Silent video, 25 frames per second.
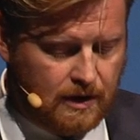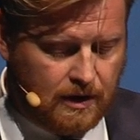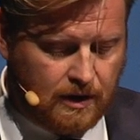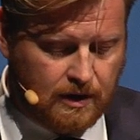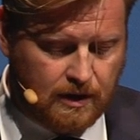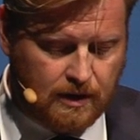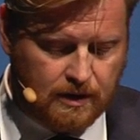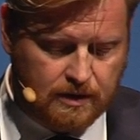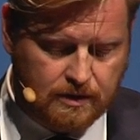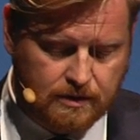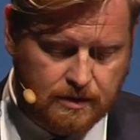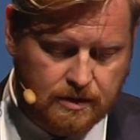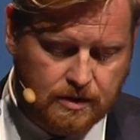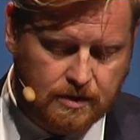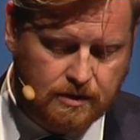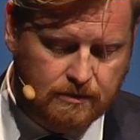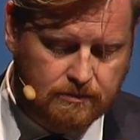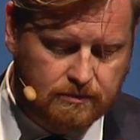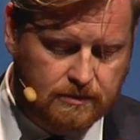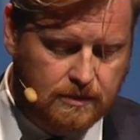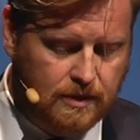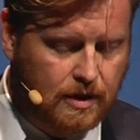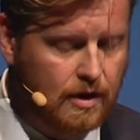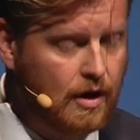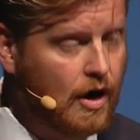or
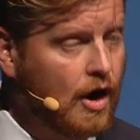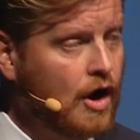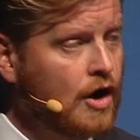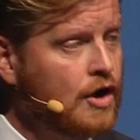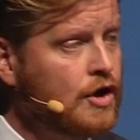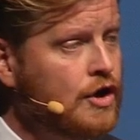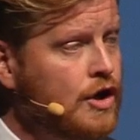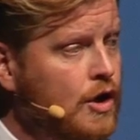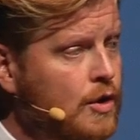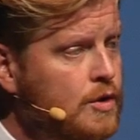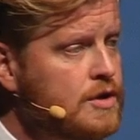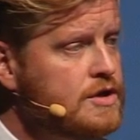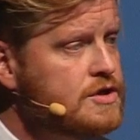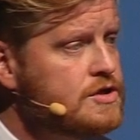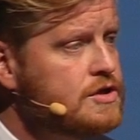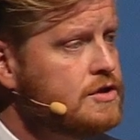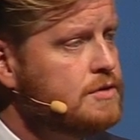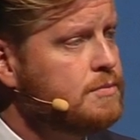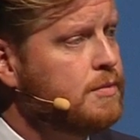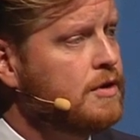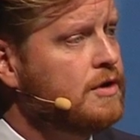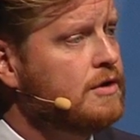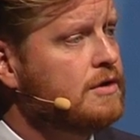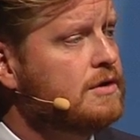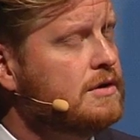
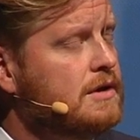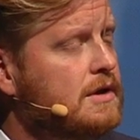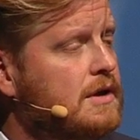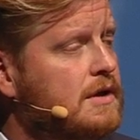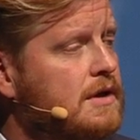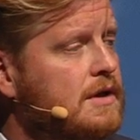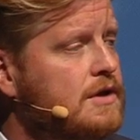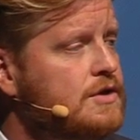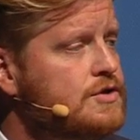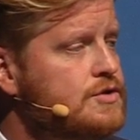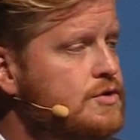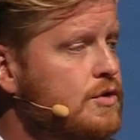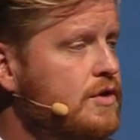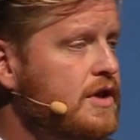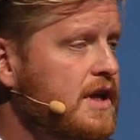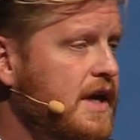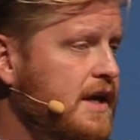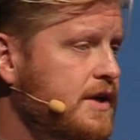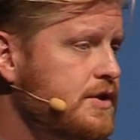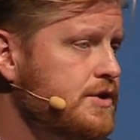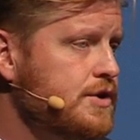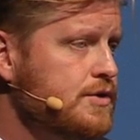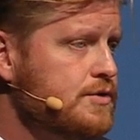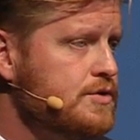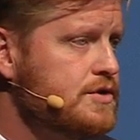unnoticeable to the
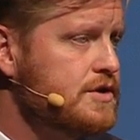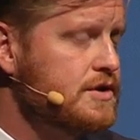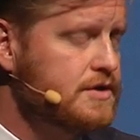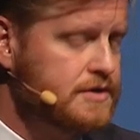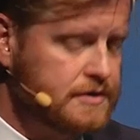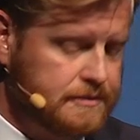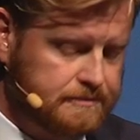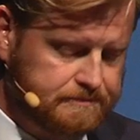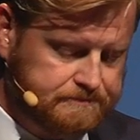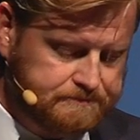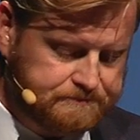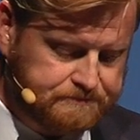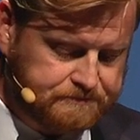end users.